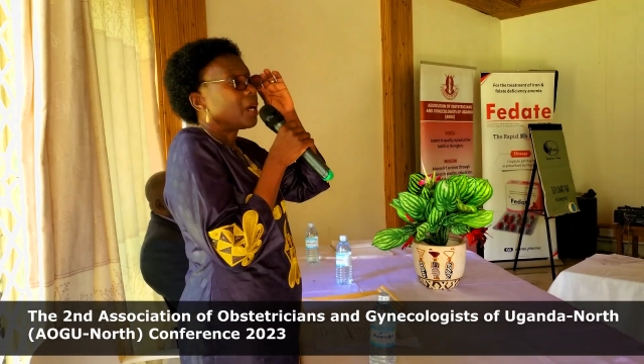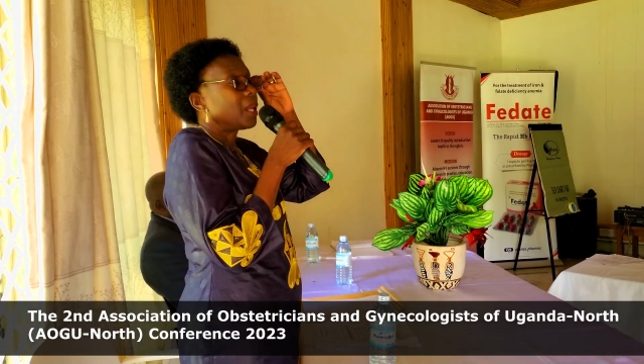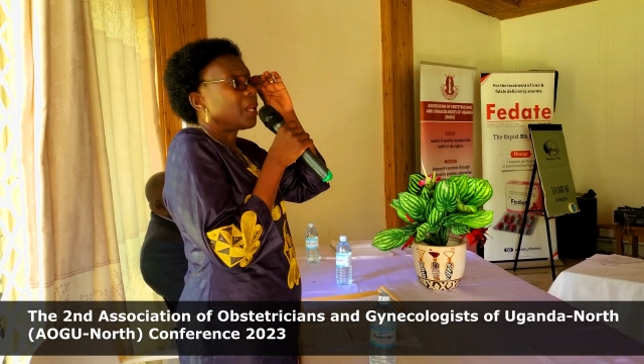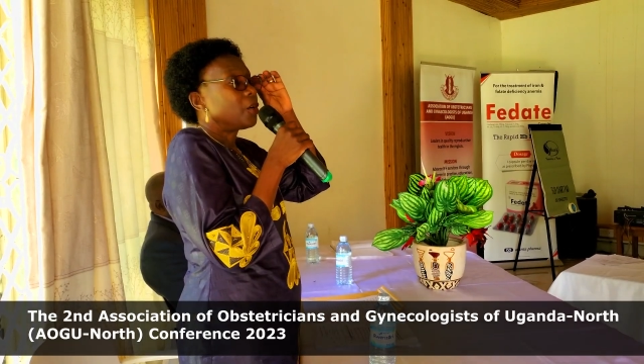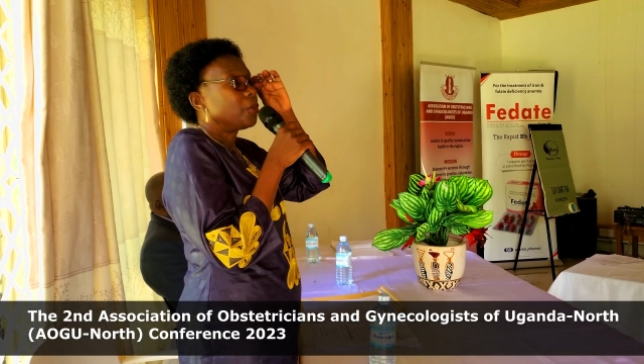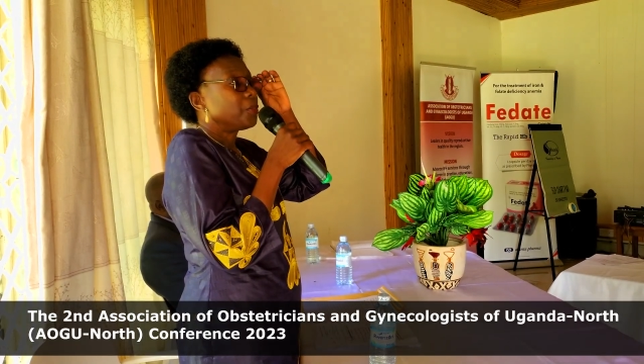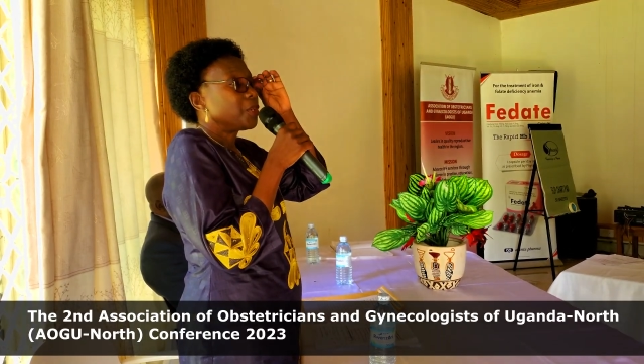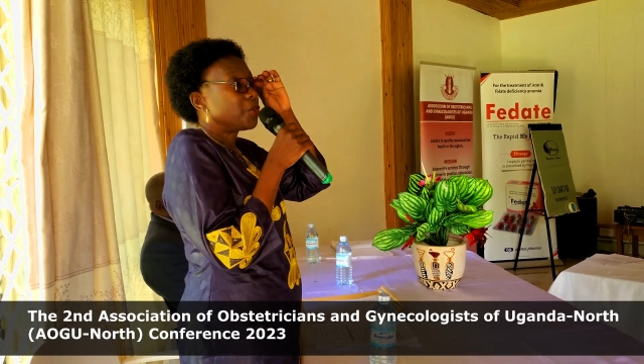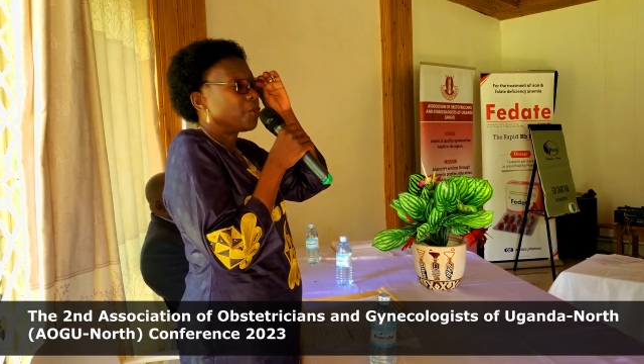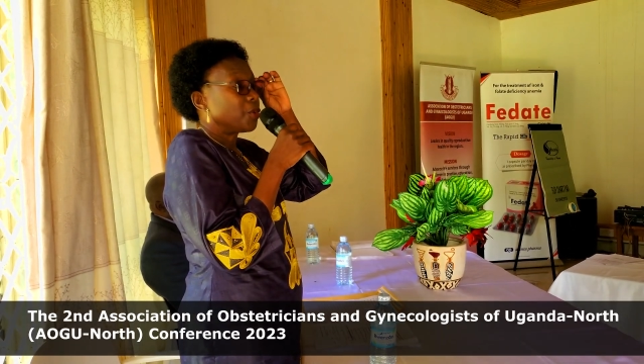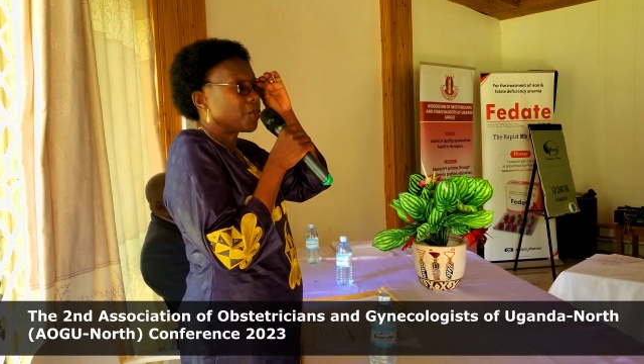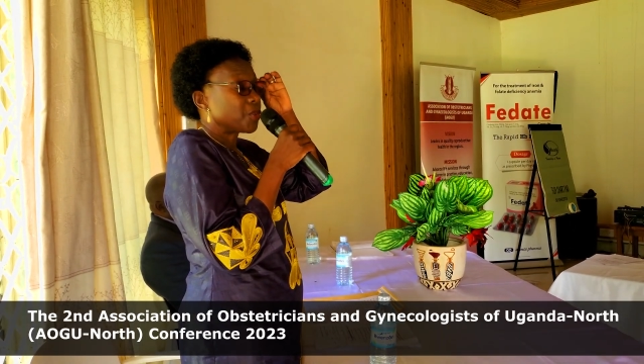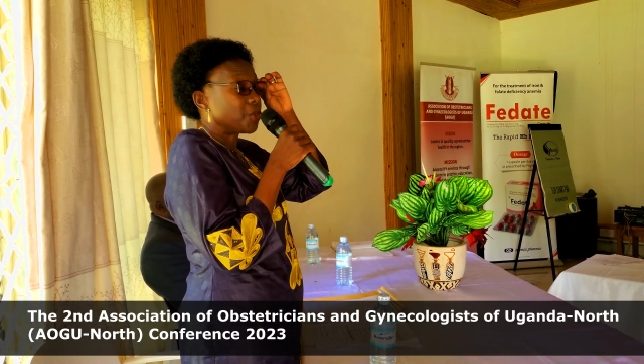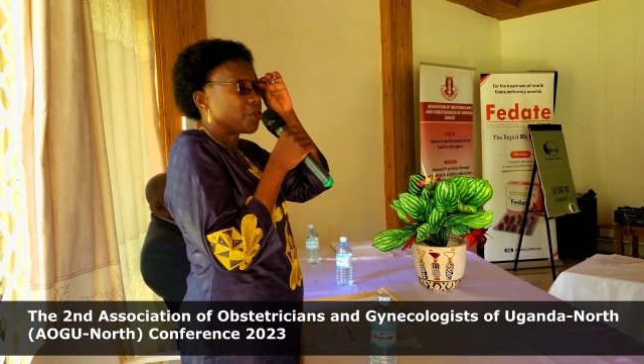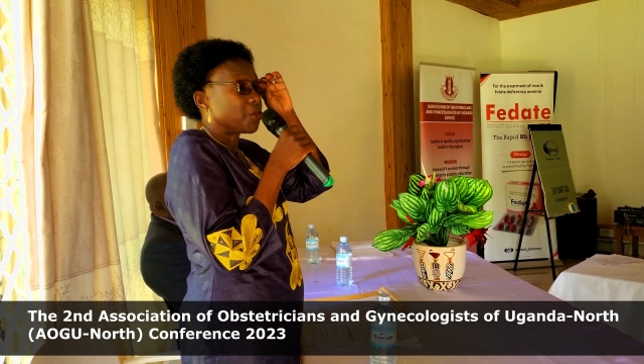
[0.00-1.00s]
Allow me
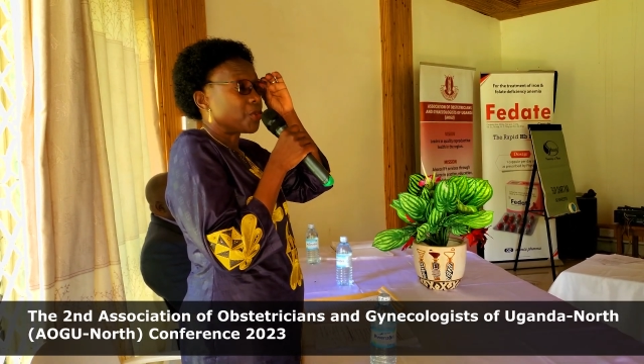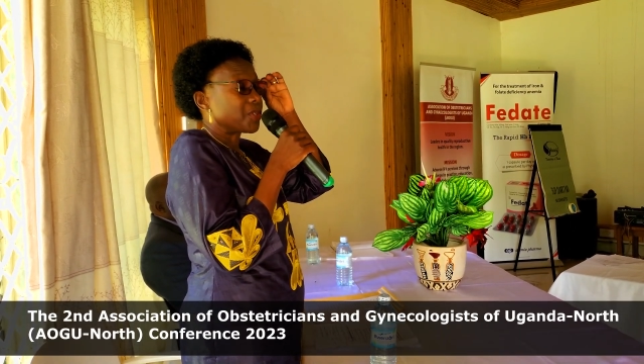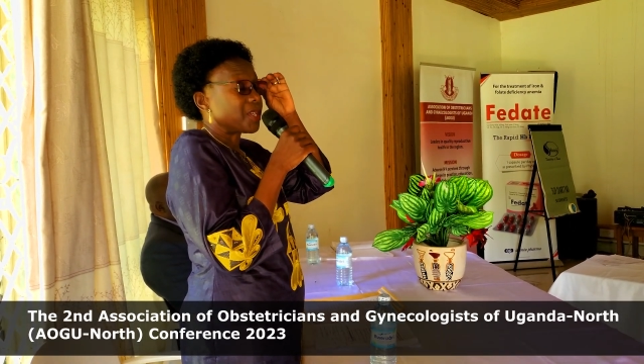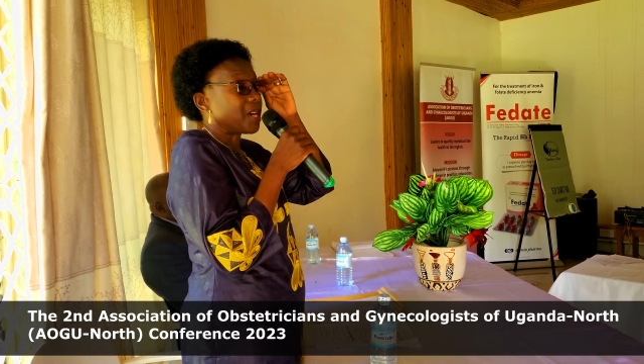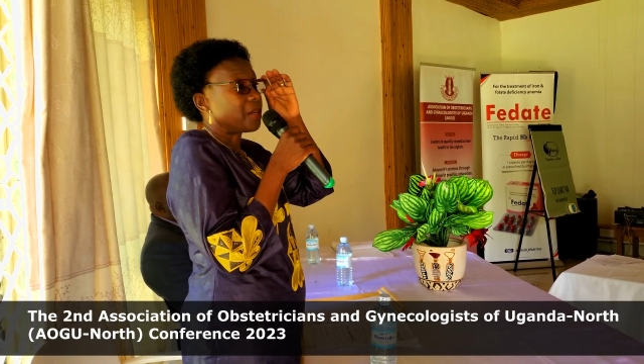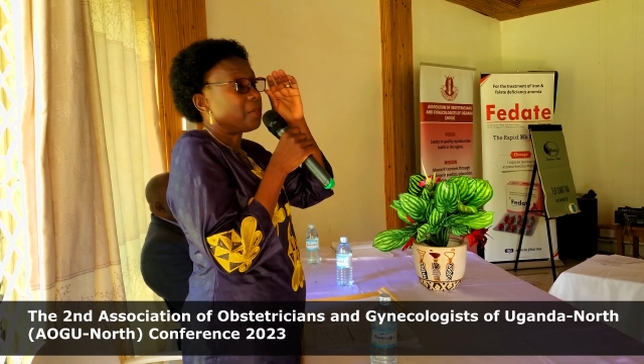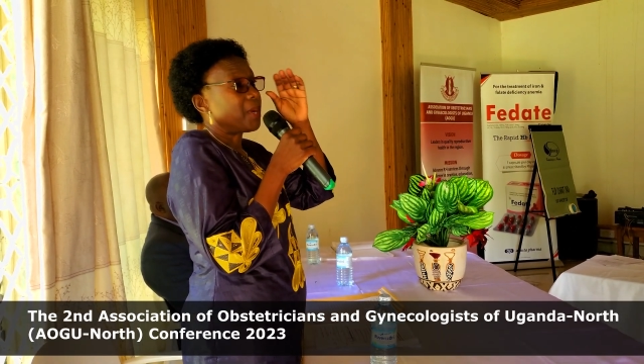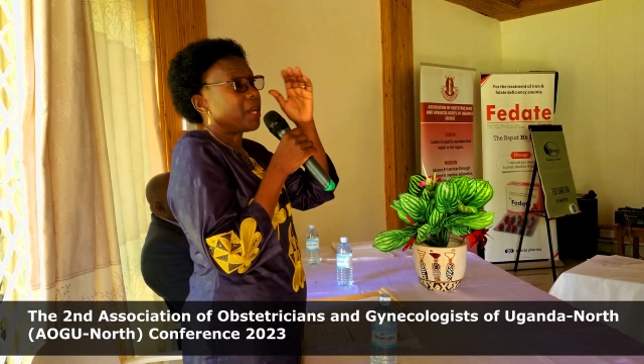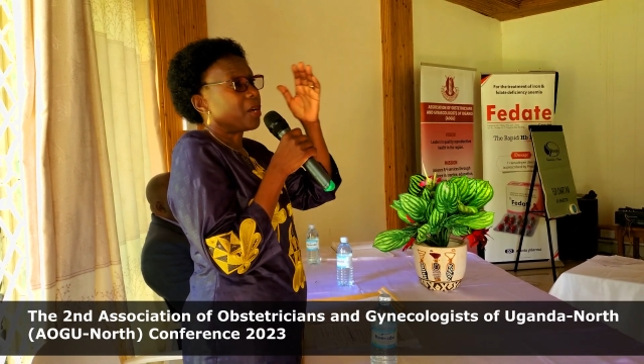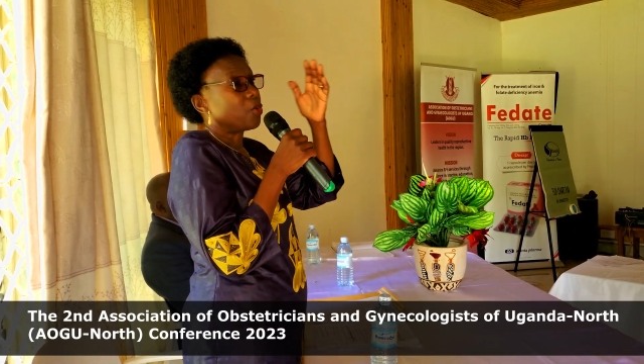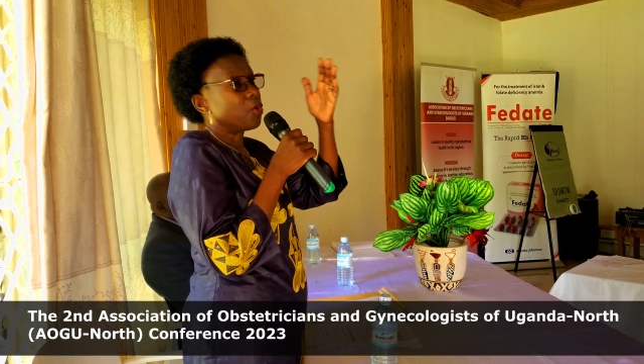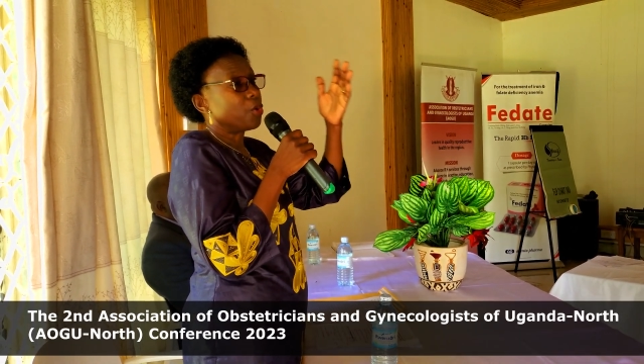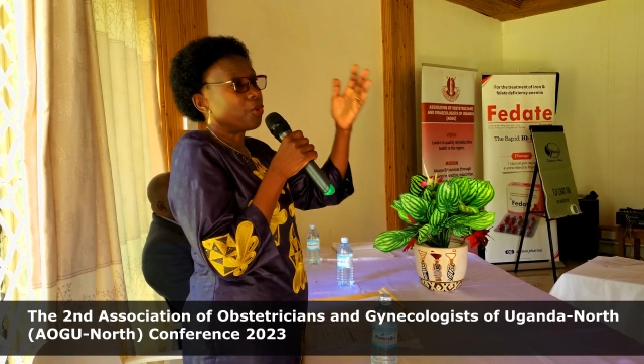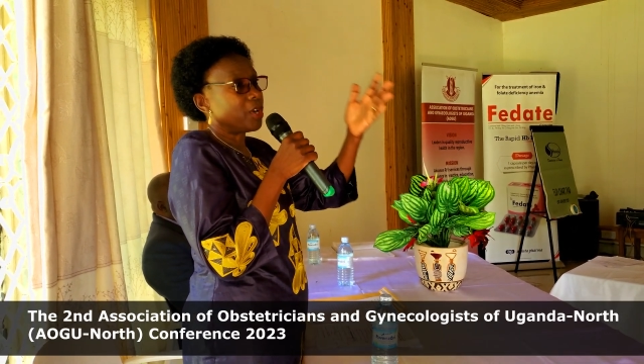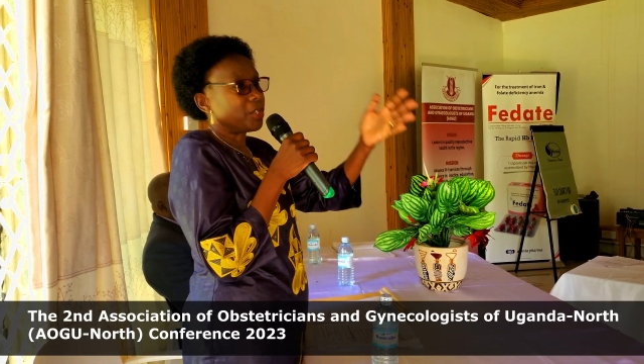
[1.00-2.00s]
also to start by
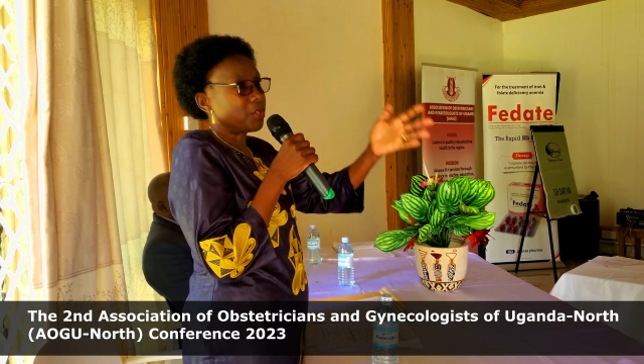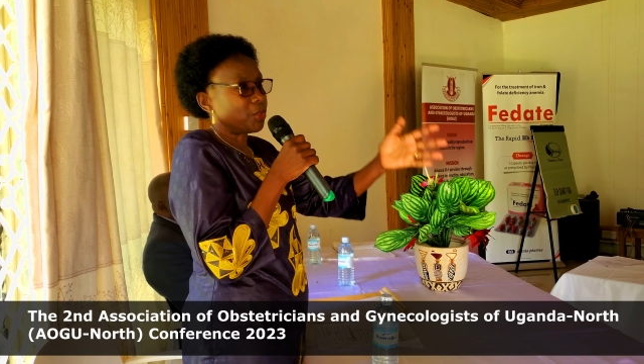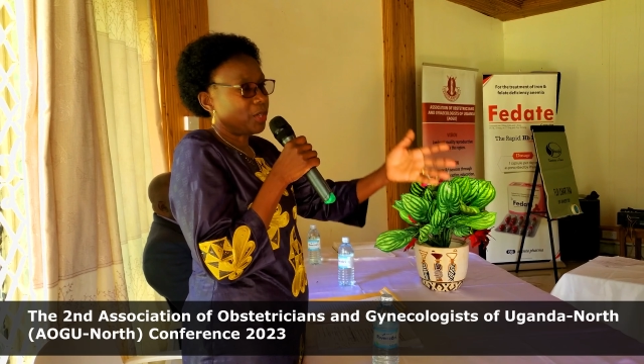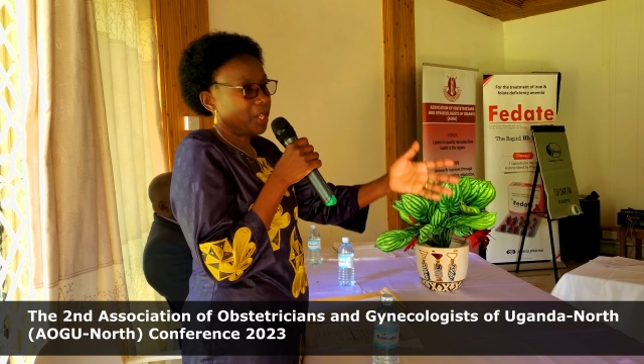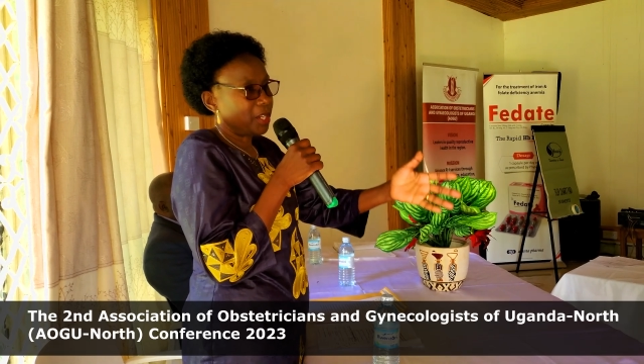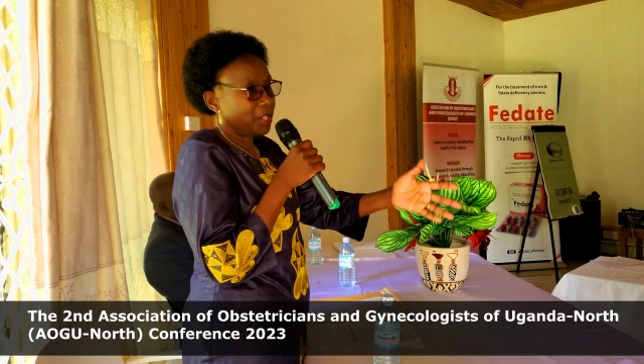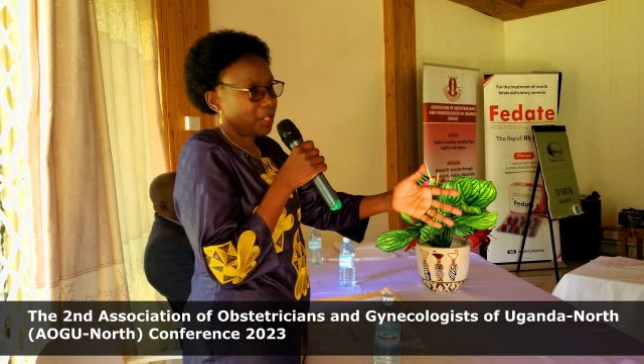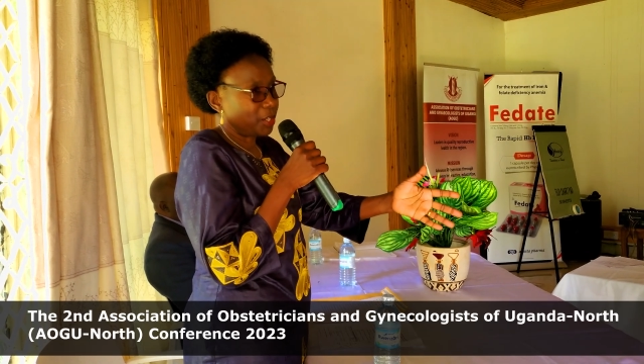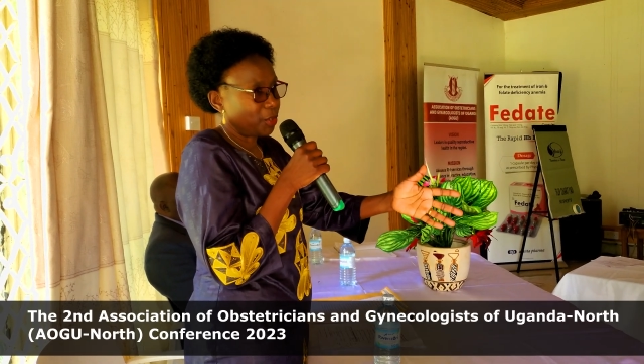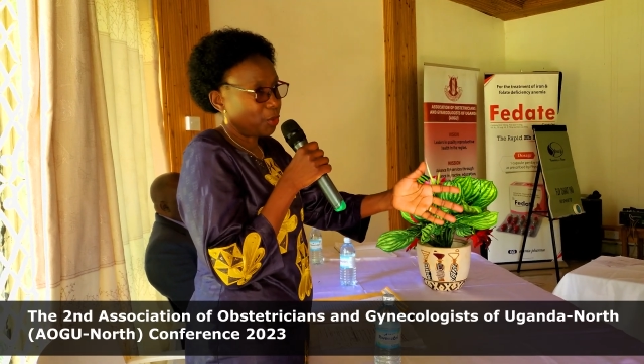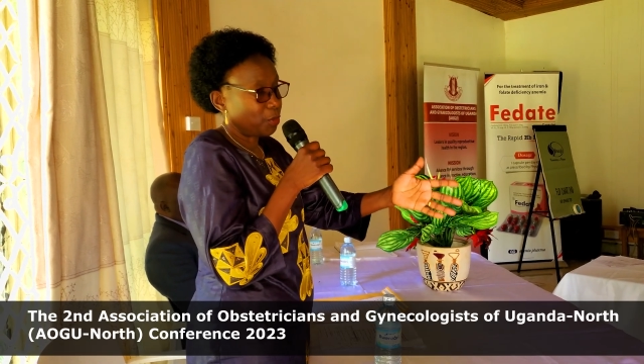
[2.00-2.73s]
congratulating you,